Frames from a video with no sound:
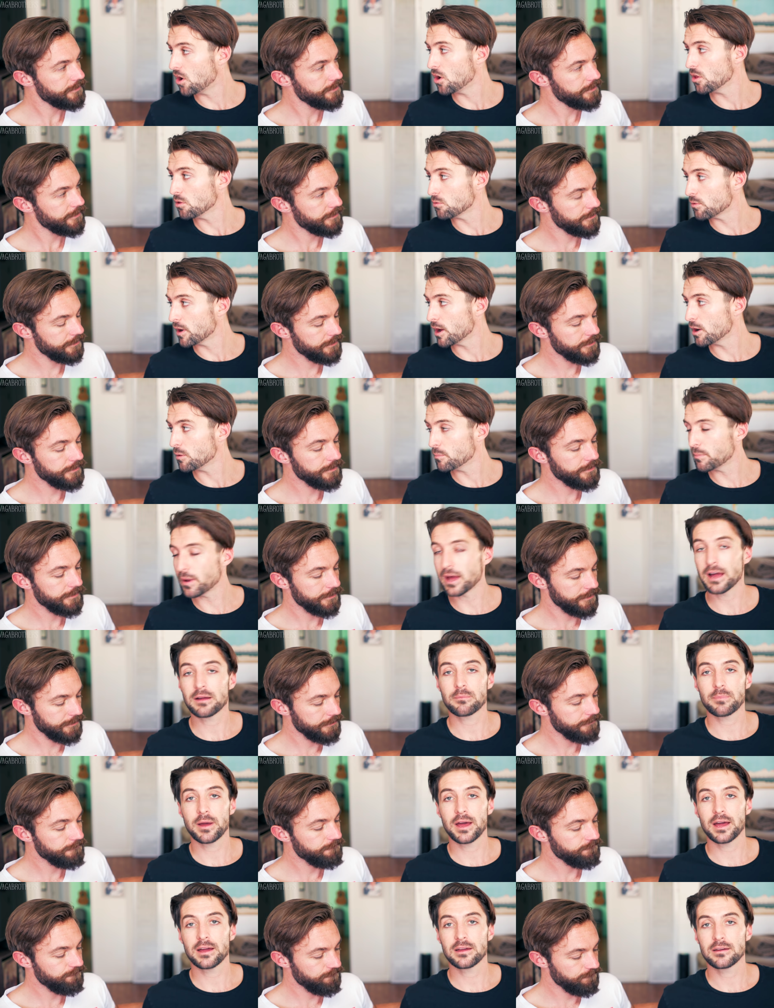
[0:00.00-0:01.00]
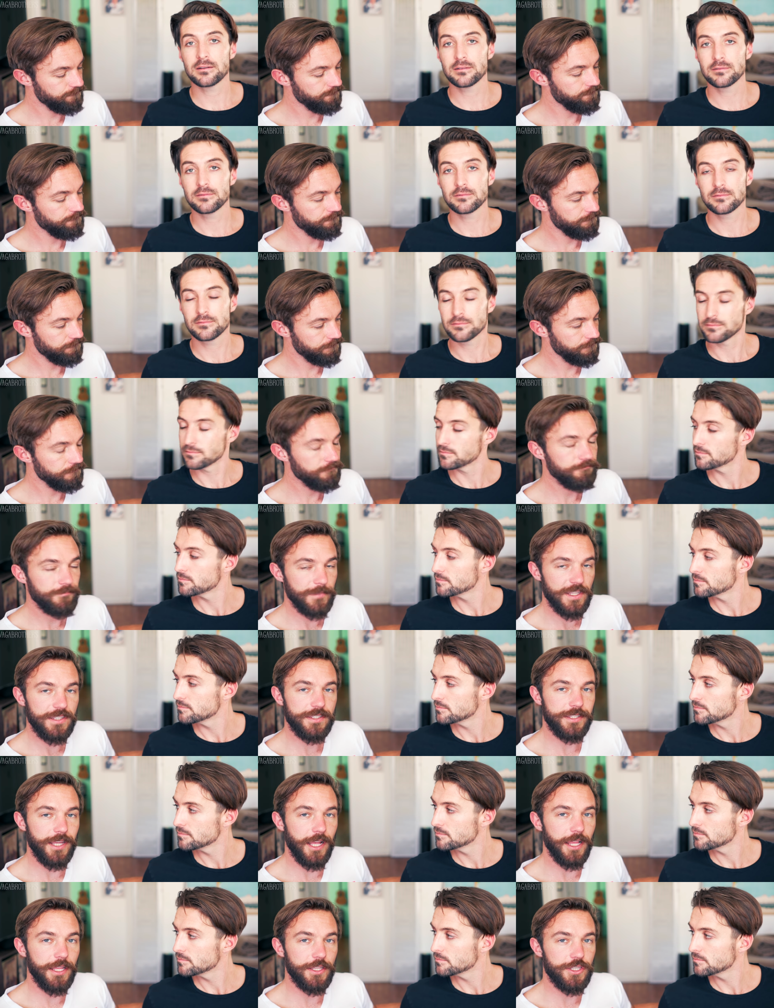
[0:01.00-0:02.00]
Speaker 1: all-around backpack.
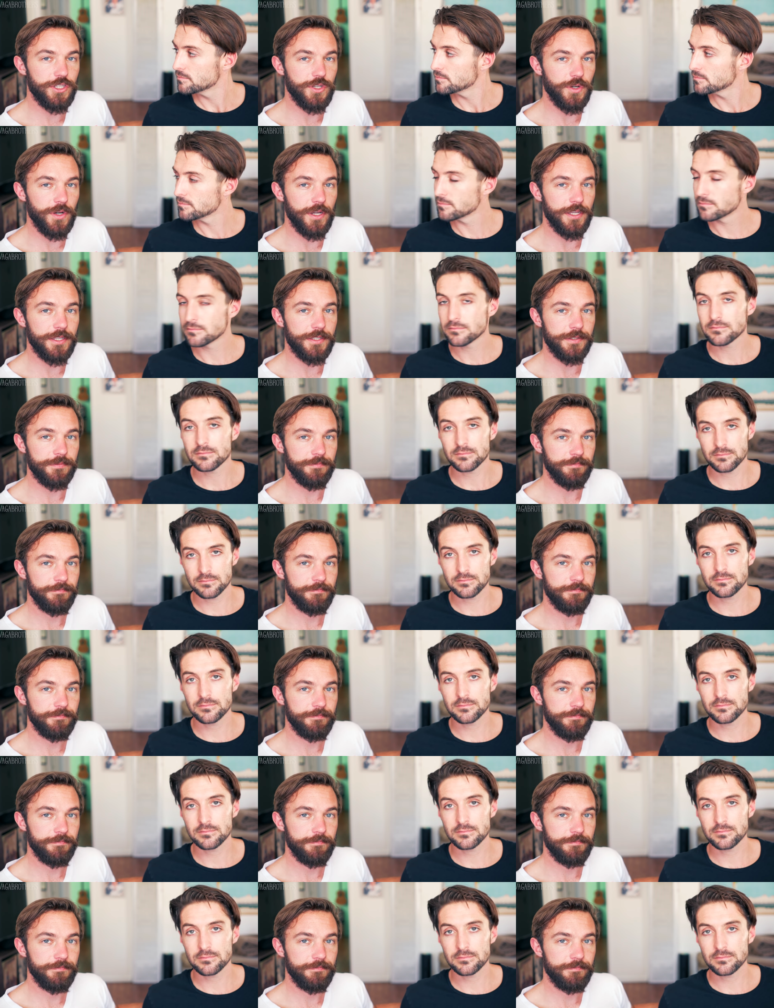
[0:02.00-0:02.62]
Speaker 2: Solid choice.